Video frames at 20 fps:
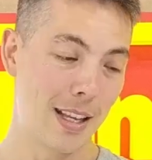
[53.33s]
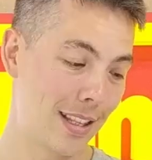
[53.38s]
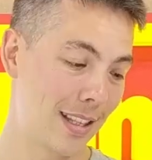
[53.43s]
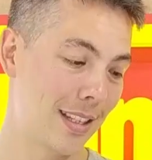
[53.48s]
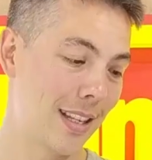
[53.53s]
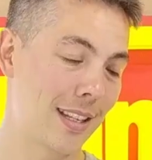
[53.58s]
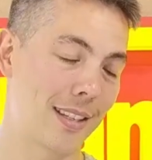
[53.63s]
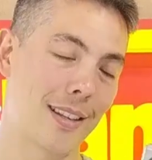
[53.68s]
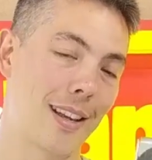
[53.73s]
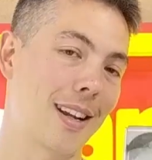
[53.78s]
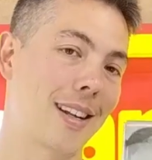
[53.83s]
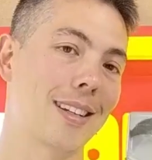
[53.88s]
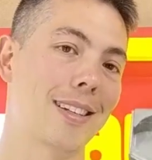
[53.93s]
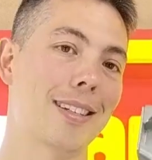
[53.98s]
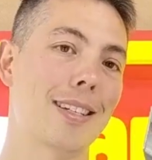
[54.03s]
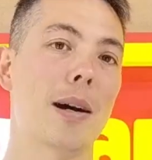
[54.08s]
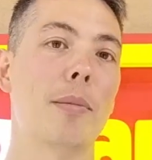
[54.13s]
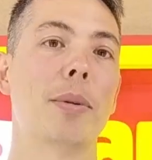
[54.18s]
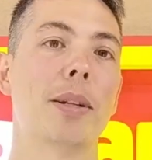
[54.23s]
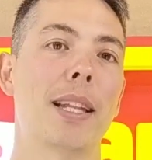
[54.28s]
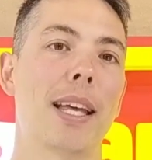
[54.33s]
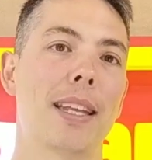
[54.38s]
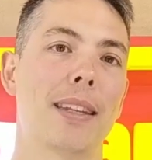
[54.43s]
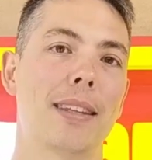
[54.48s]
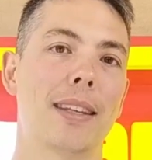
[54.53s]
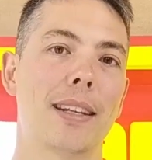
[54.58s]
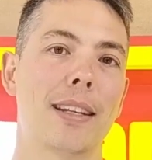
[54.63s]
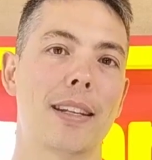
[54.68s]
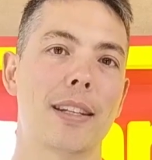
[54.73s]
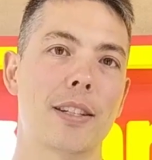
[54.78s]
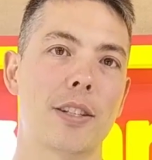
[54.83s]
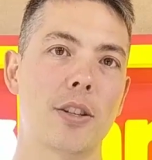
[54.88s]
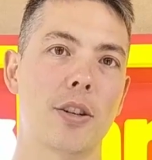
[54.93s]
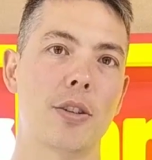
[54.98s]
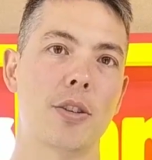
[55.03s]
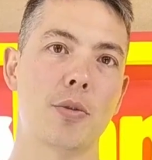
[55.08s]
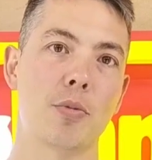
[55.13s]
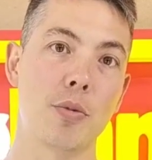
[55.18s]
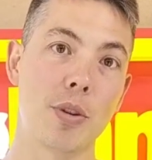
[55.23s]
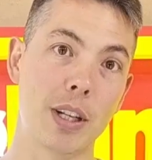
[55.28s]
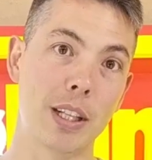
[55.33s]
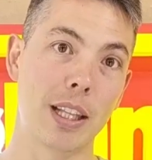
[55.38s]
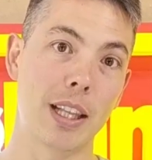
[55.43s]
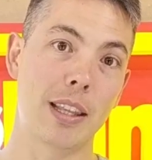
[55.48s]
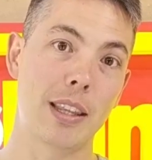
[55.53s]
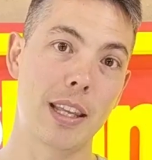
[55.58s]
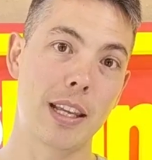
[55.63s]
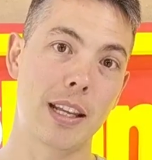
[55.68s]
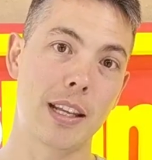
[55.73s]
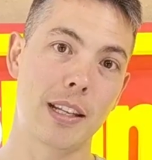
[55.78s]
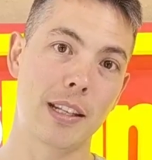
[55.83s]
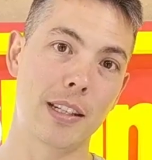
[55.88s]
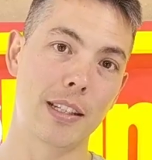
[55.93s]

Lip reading: And this is like double that thickness. So it's really thick,